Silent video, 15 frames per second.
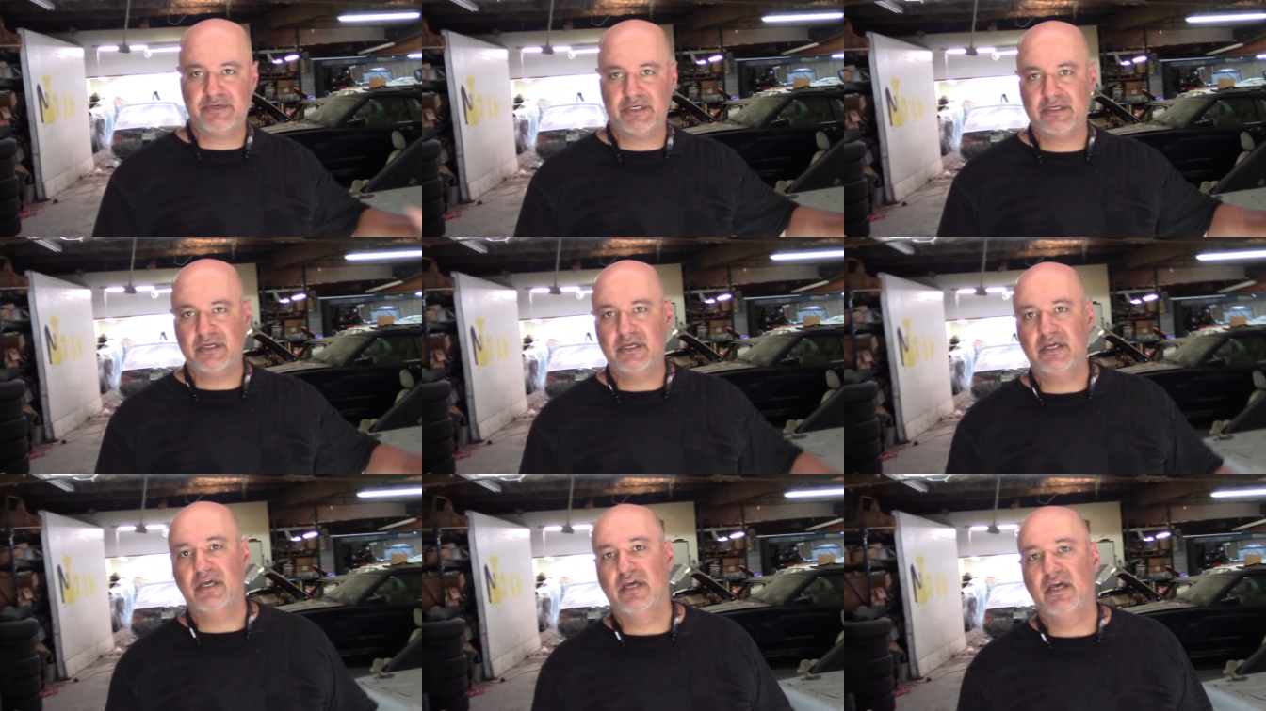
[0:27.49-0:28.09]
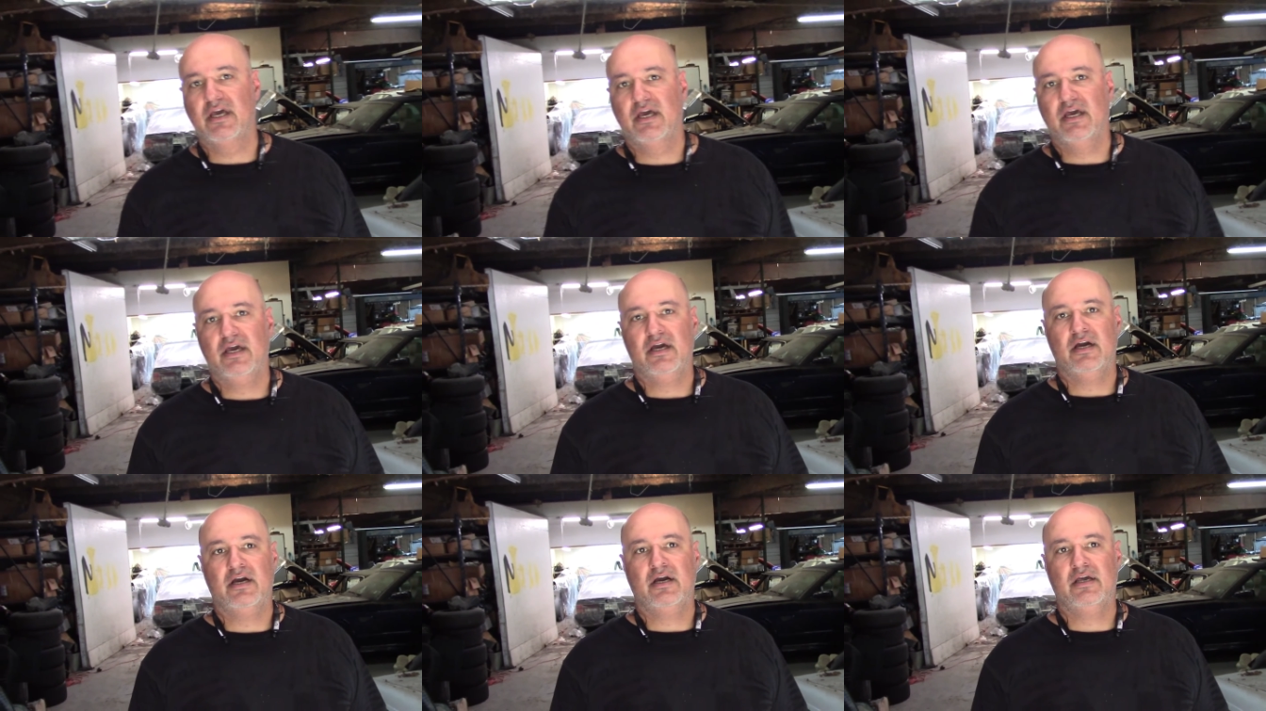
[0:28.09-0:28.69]
but
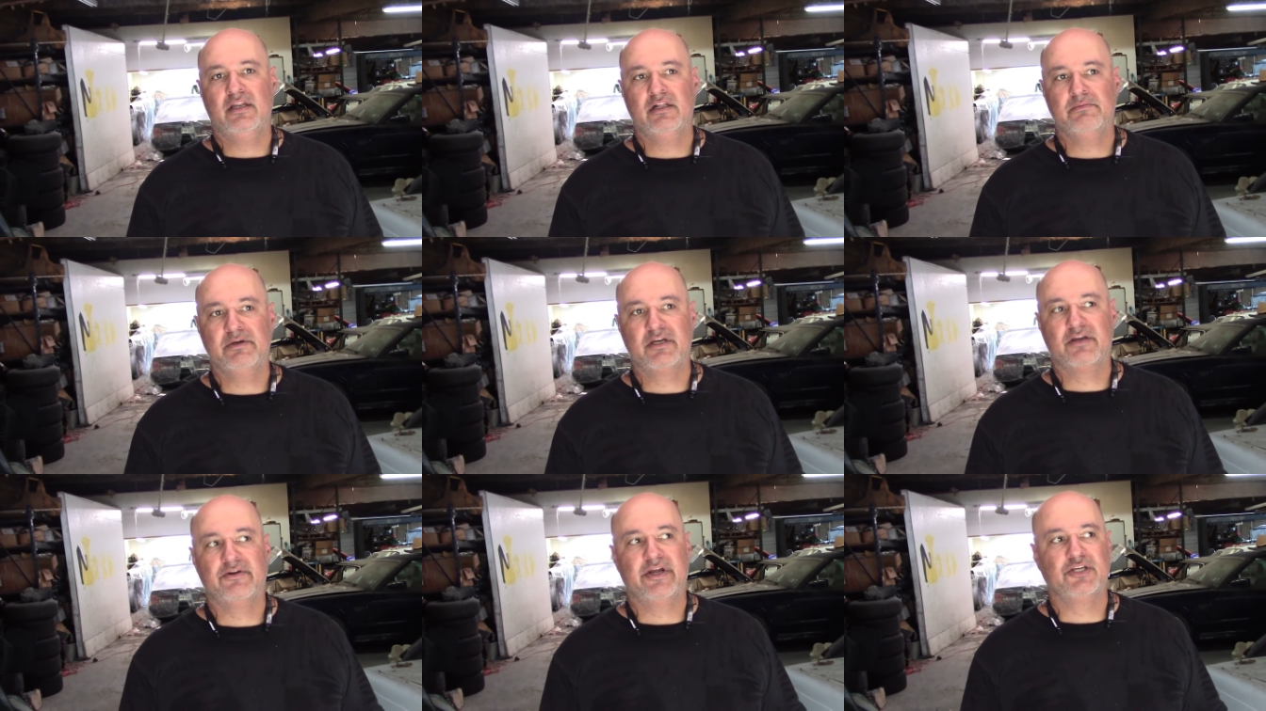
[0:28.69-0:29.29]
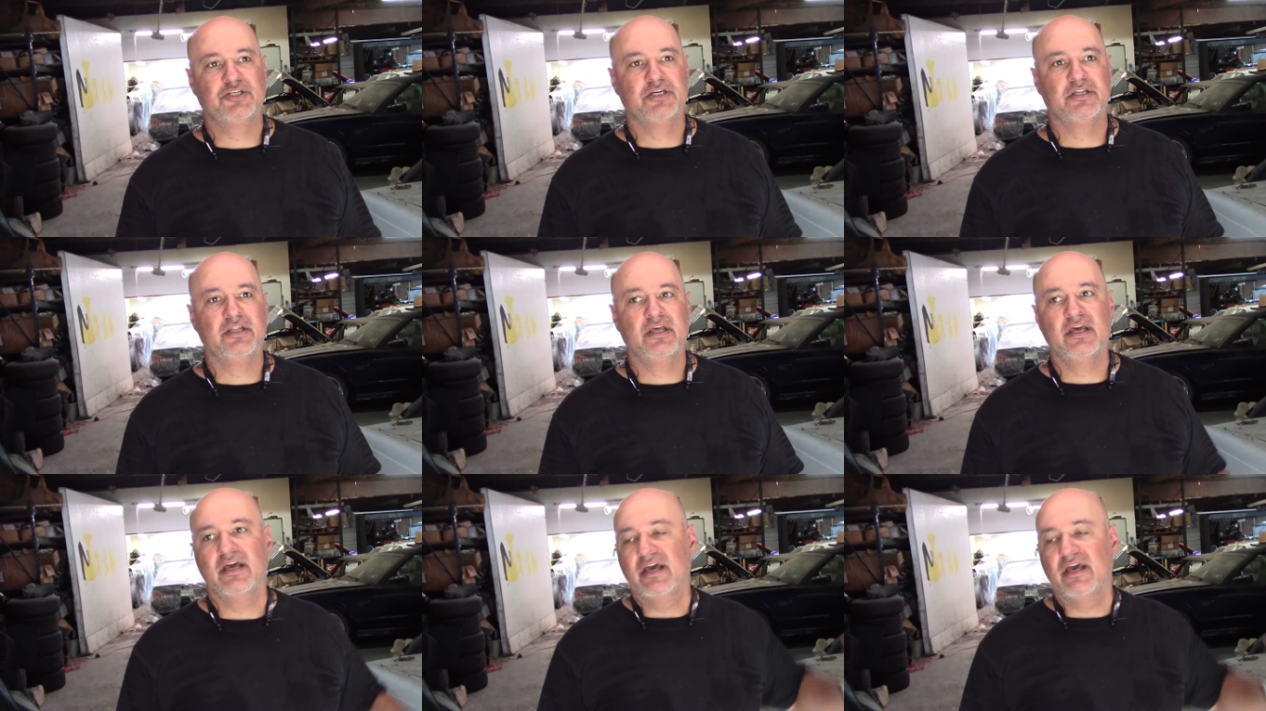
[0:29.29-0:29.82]
uh, a little bit of correction.